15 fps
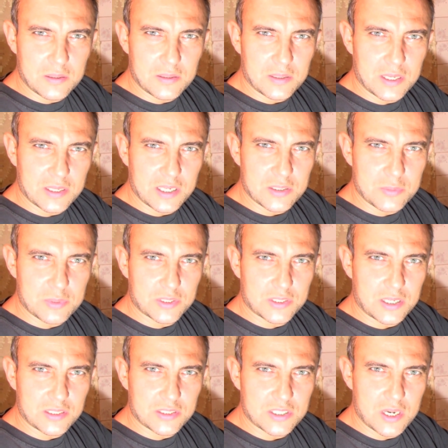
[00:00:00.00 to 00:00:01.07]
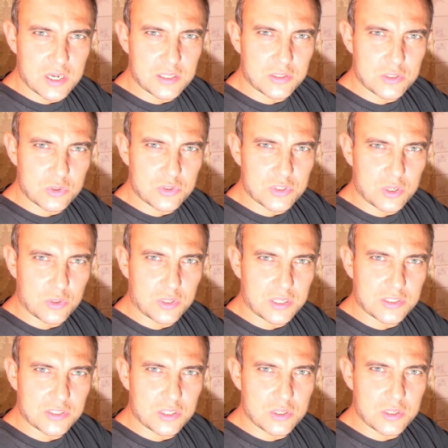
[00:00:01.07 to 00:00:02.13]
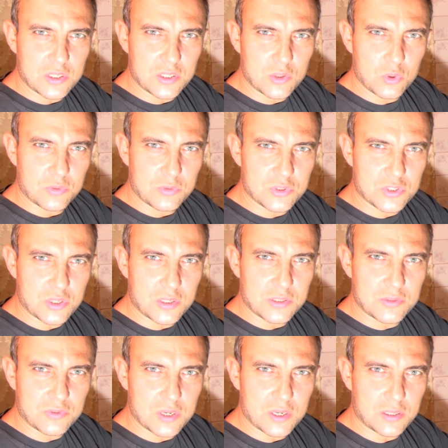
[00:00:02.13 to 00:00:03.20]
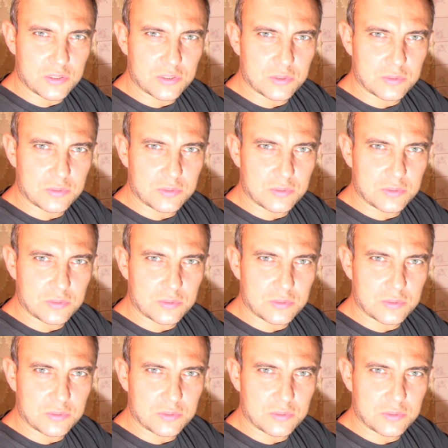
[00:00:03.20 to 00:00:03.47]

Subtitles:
They need to be set aside and used only externally or for starting fires.